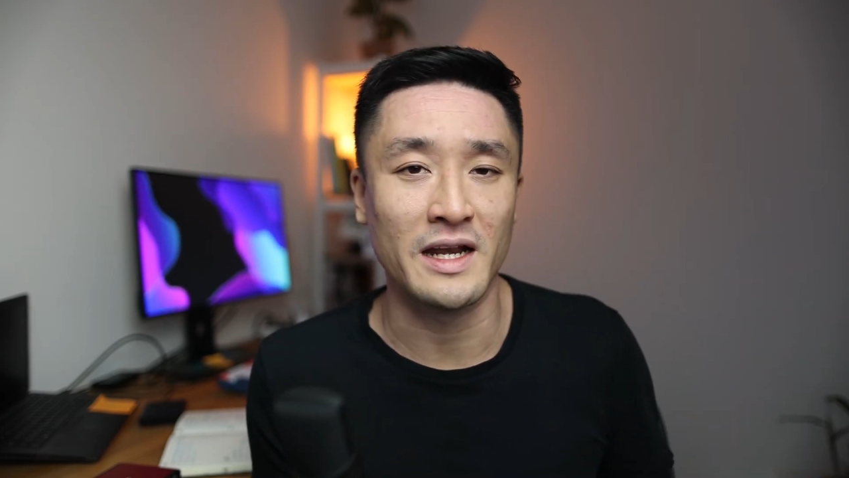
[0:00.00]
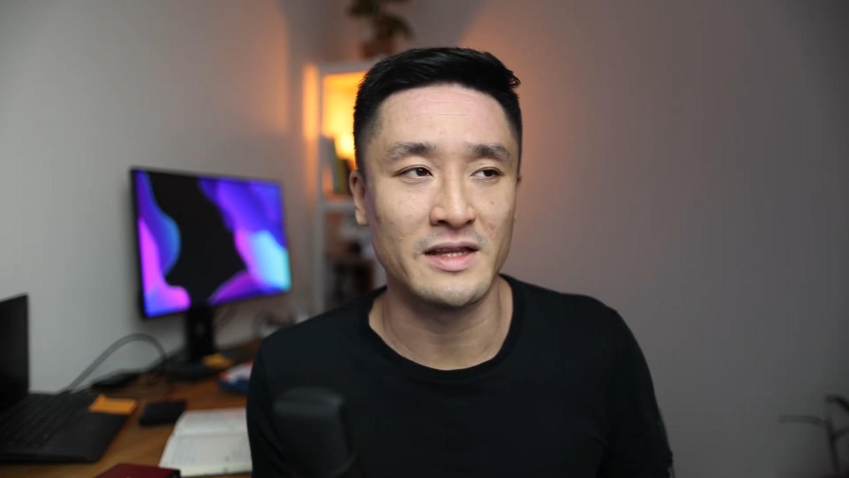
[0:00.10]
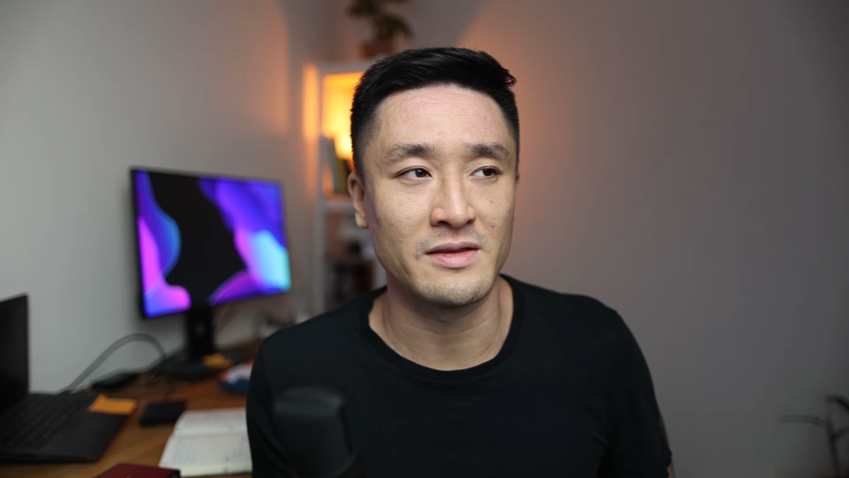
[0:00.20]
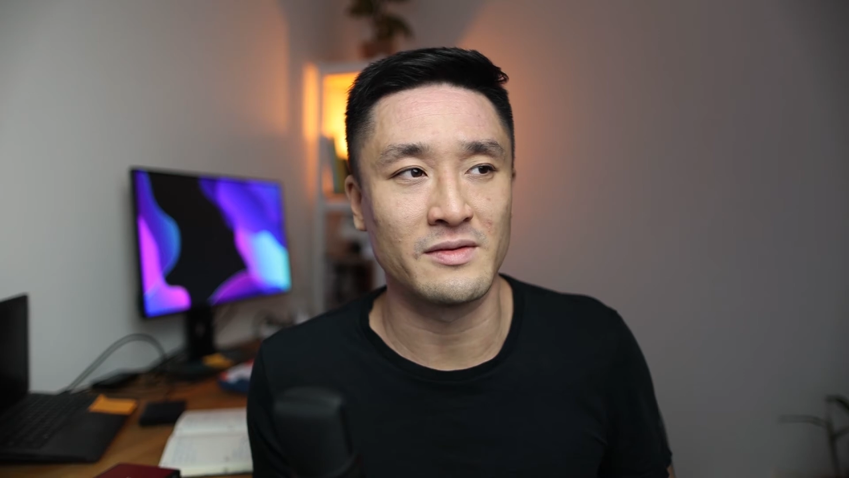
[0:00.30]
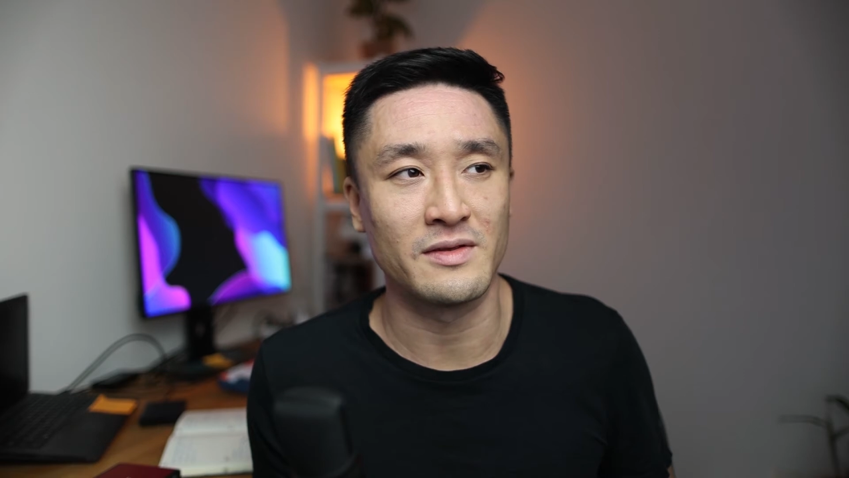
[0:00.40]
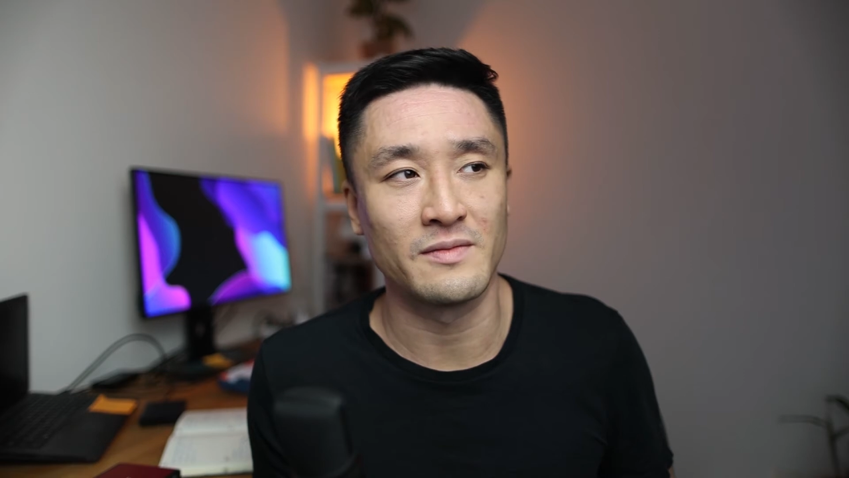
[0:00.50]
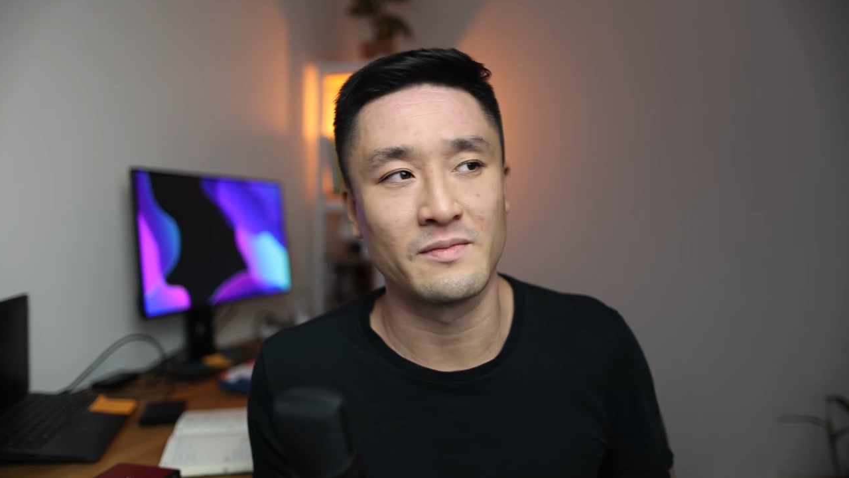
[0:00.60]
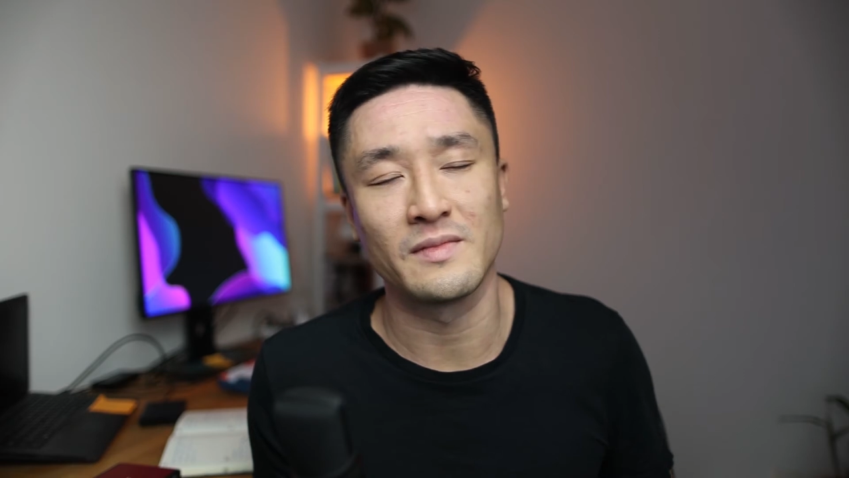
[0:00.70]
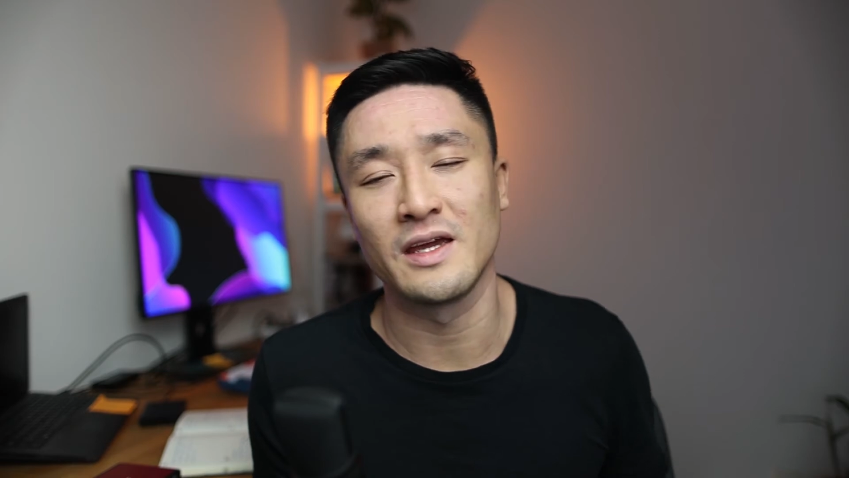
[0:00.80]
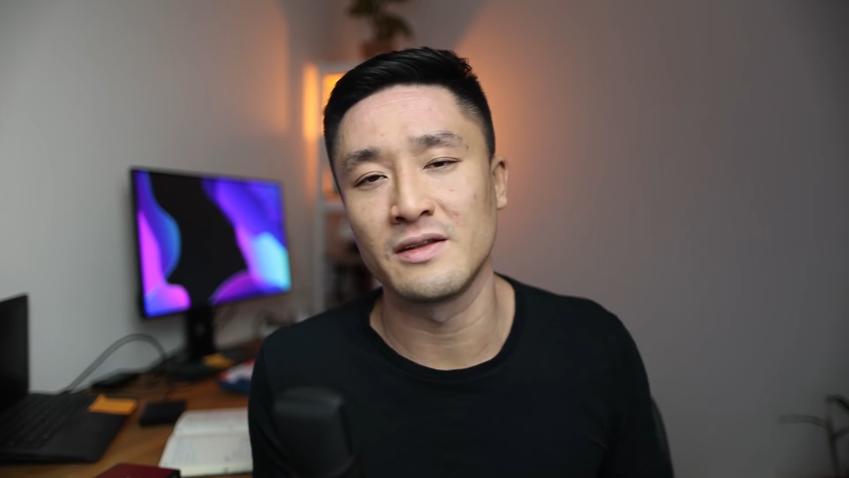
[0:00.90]
it
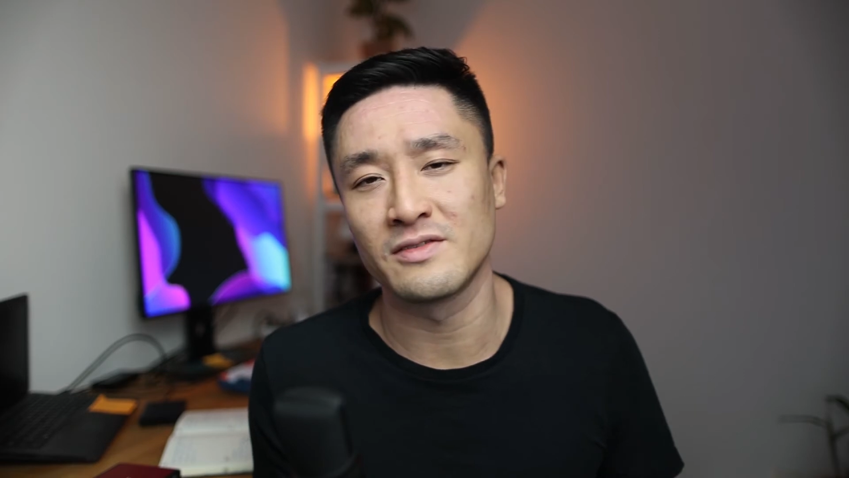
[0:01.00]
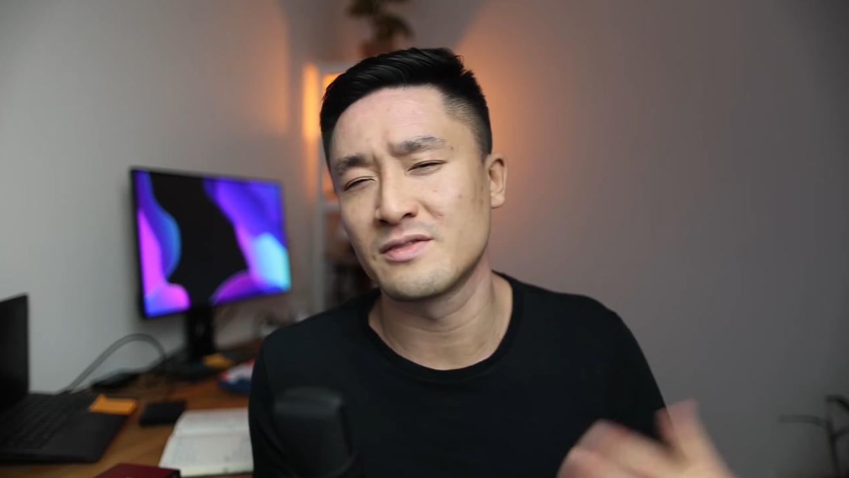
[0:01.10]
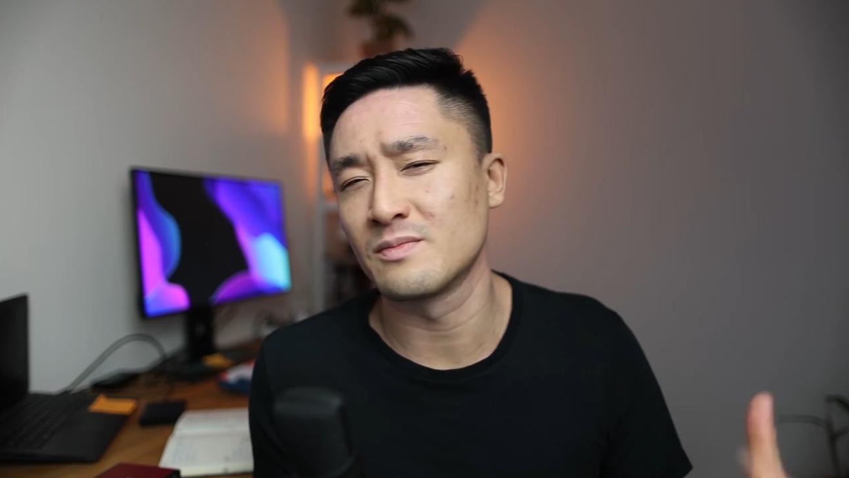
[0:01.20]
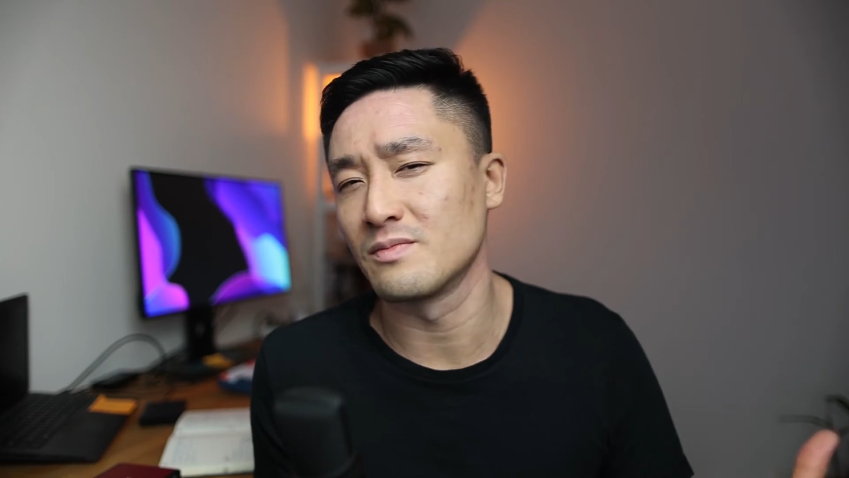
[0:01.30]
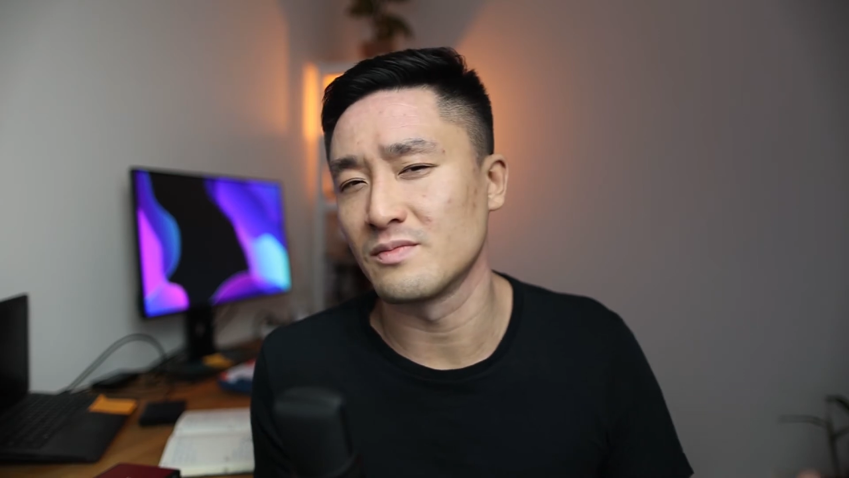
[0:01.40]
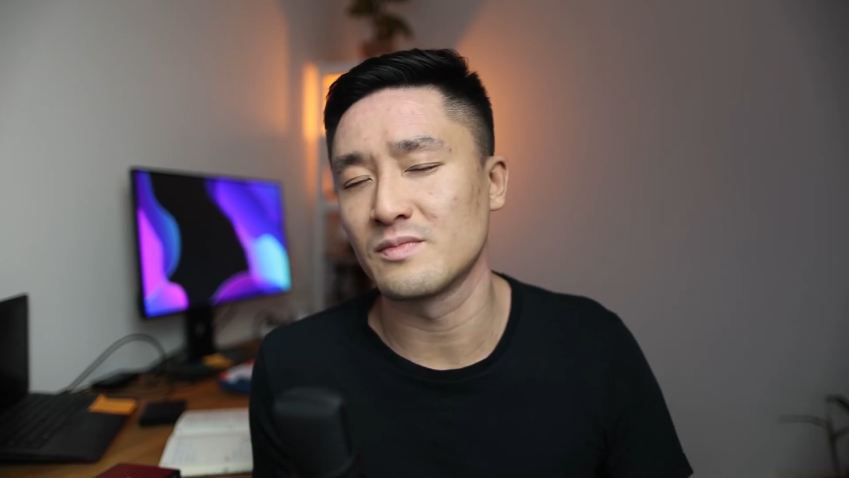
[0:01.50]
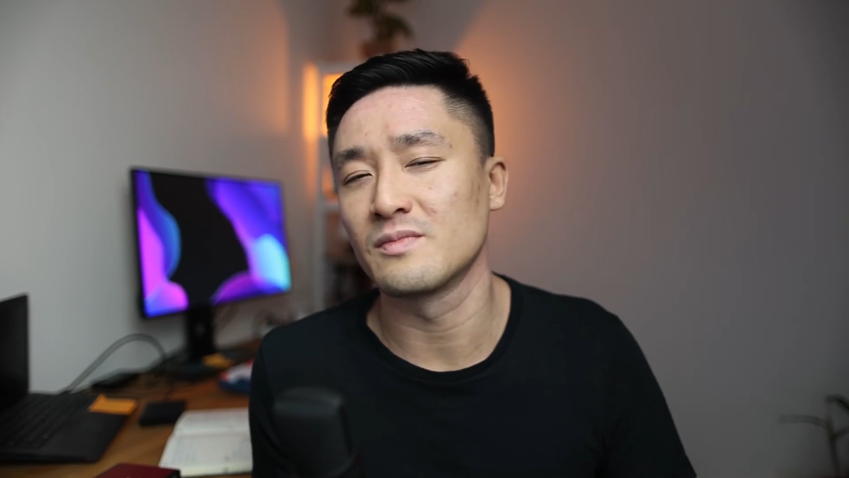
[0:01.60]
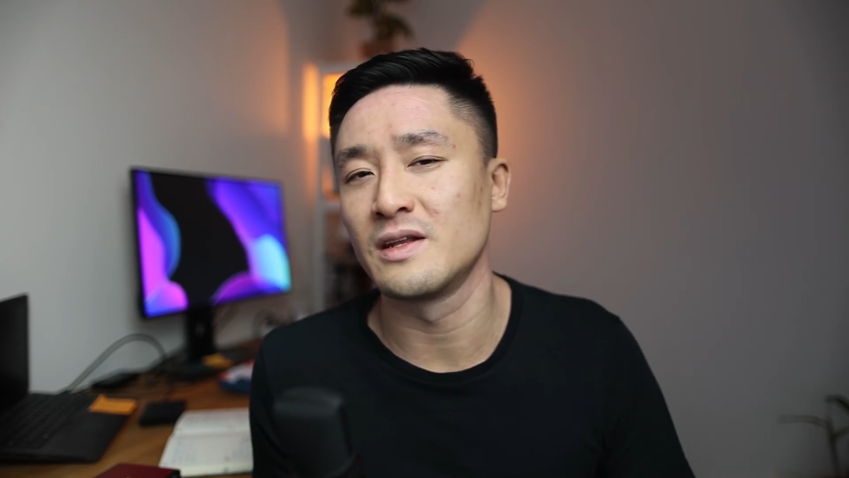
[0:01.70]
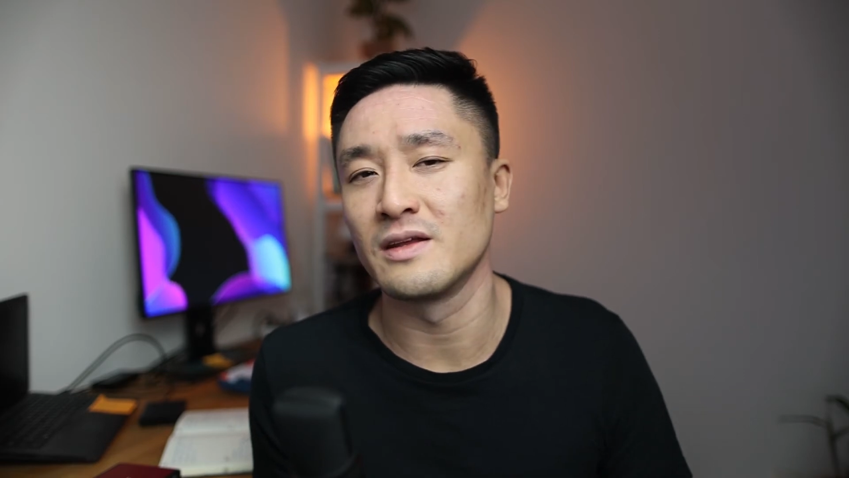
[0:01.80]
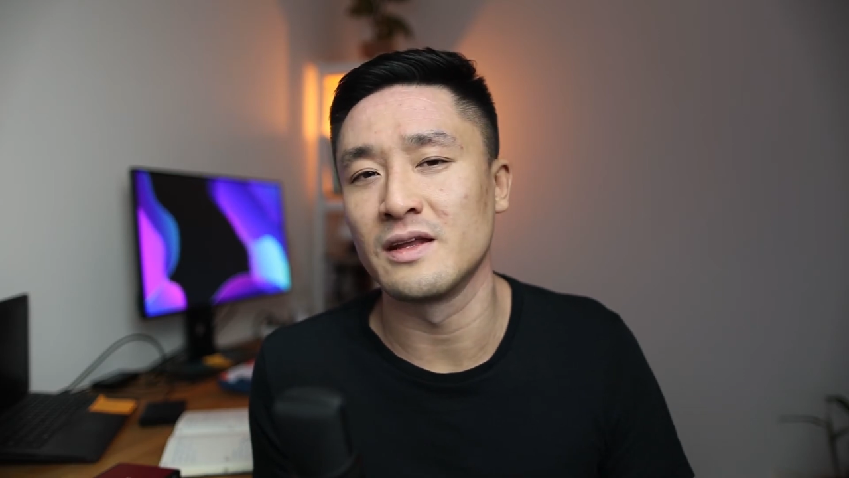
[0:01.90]

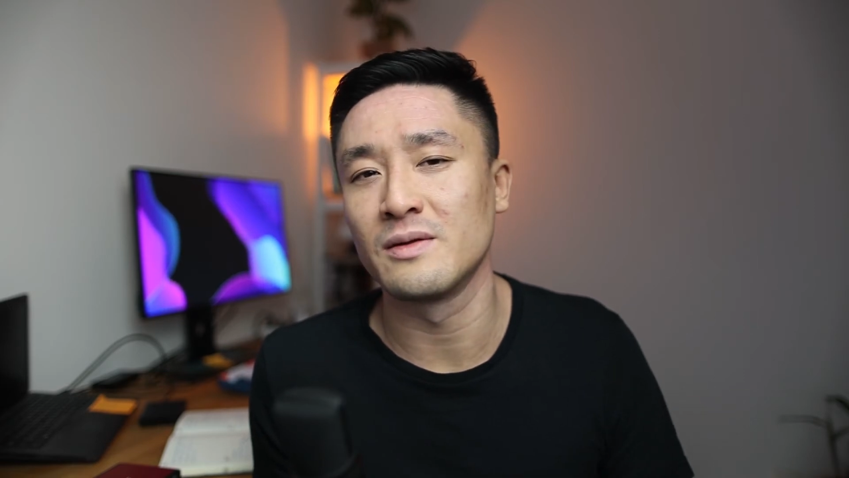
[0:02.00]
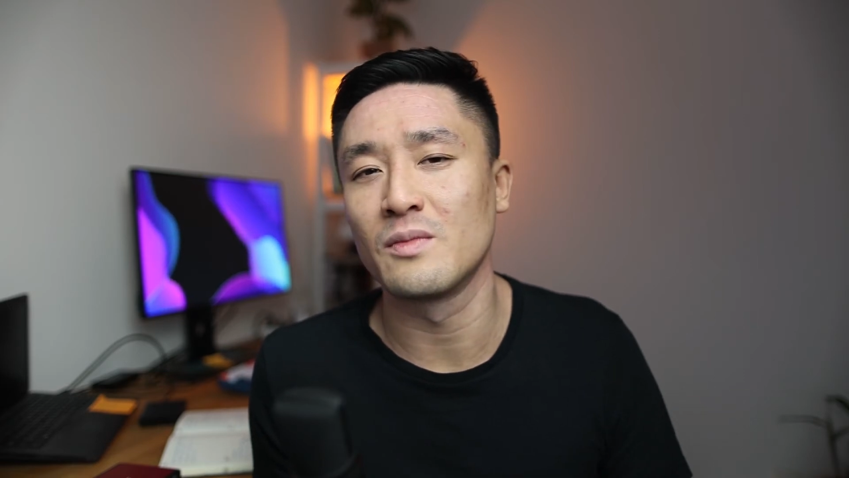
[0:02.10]
in